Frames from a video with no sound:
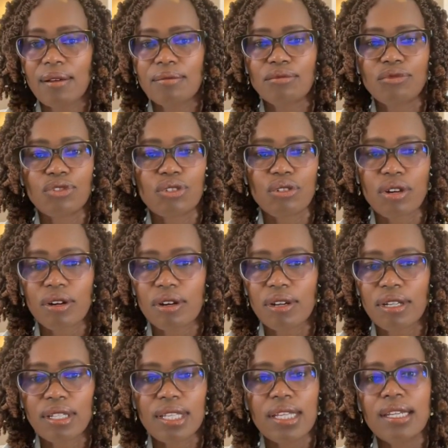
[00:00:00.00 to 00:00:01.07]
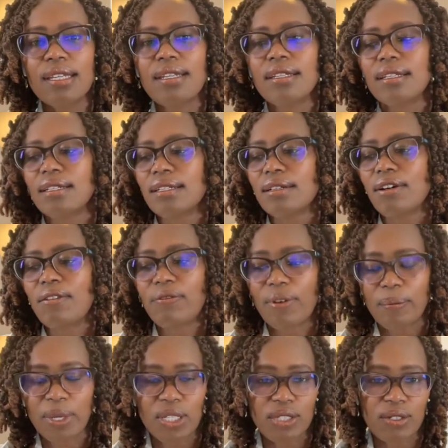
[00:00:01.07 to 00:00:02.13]
your
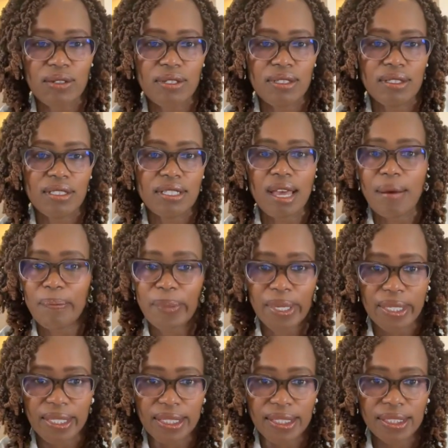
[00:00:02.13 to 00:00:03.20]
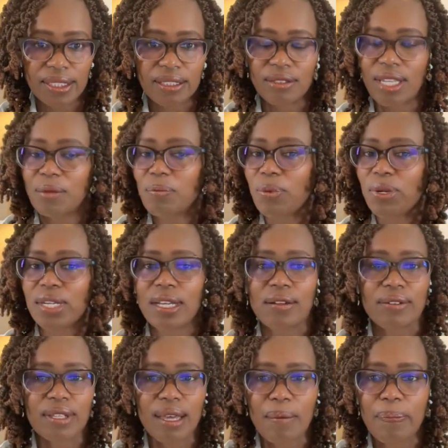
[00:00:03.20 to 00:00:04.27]
confirmation number. You can print
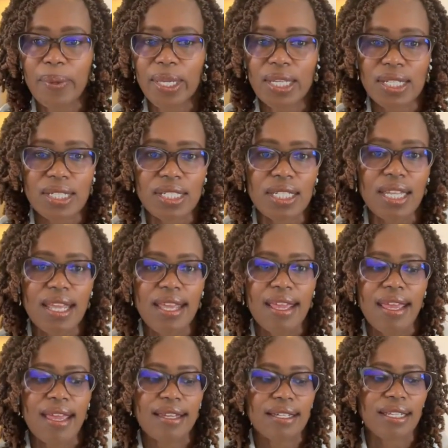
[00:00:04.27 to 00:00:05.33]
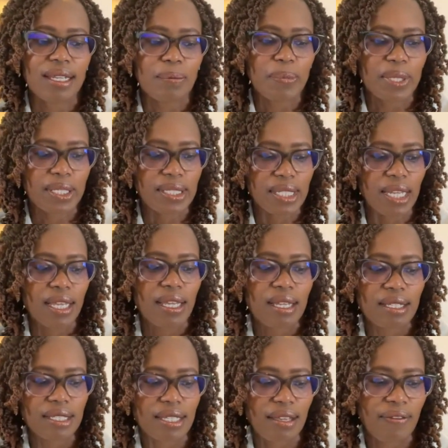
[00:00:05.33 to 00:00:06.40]
out that page and keep it
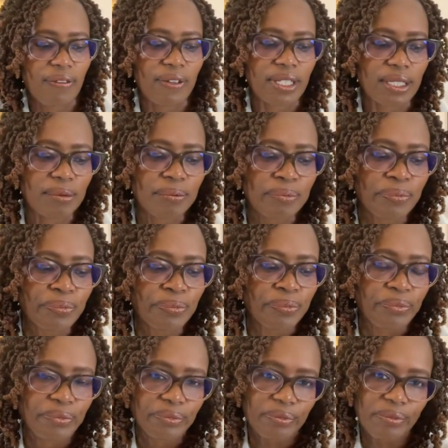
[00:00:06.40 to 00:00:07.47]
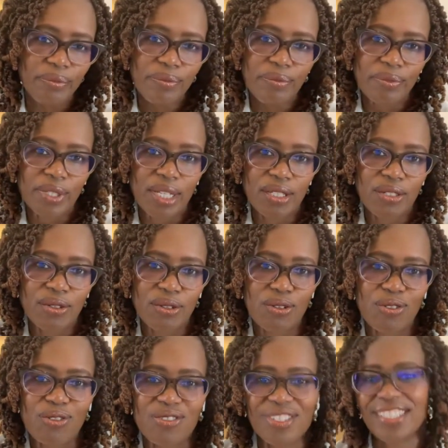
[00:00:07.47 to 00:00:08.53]
safely.
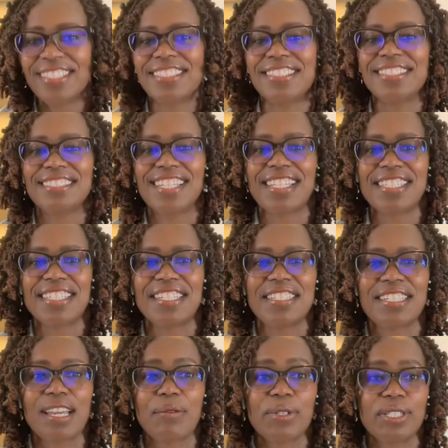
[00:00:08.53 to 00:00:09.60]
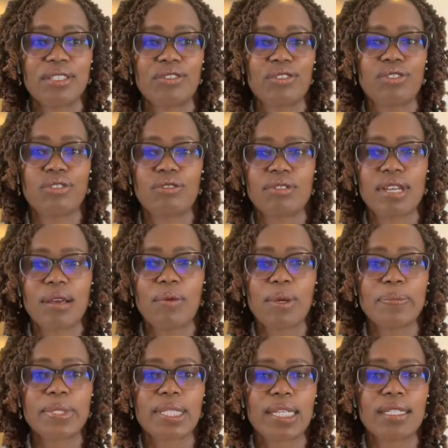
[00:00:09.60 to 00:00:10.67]
So that's it. I wanted to show you that
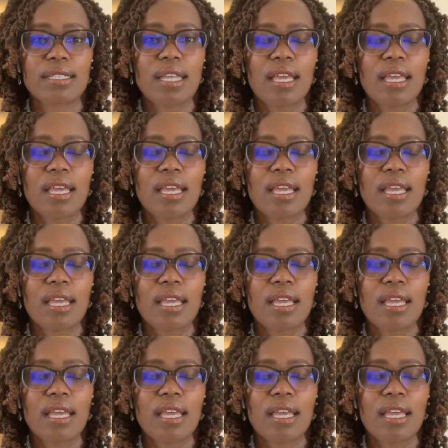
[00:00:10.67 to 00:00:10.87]
website.